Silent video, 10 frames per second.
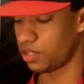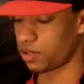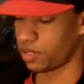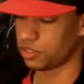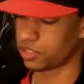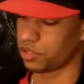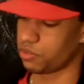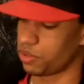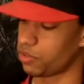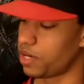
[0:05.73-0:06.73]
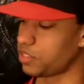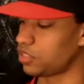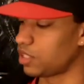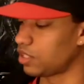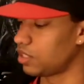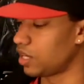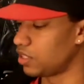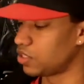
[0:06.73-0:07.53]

Okay, so with the right stick. Okay,